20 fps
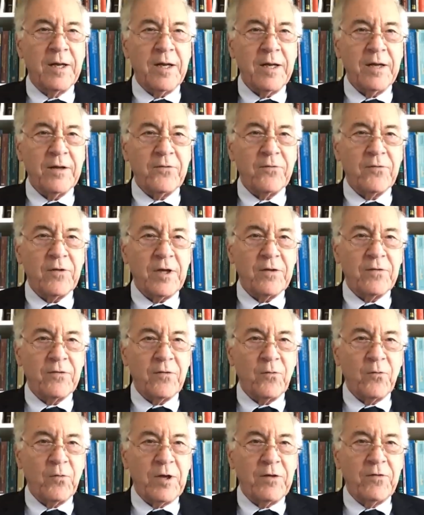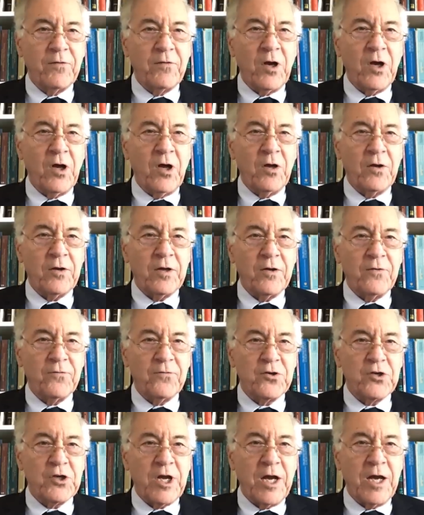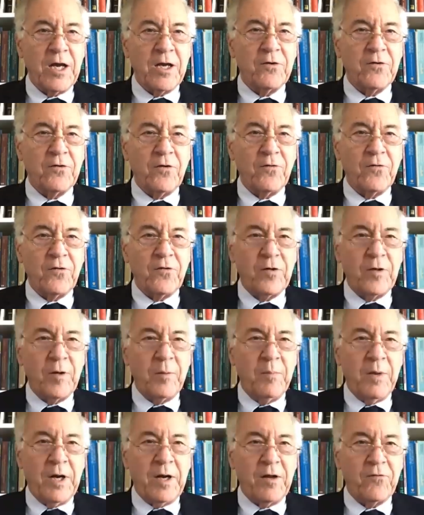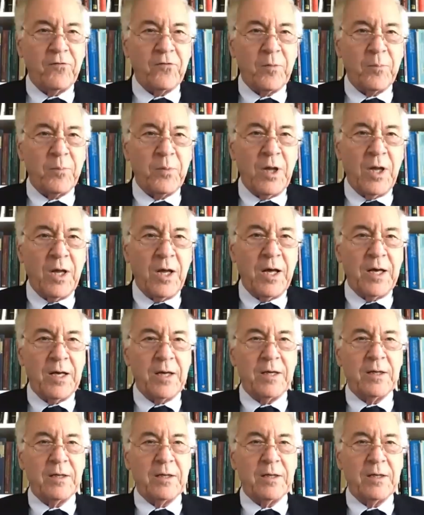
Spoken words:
It's the result of changes in the money supply.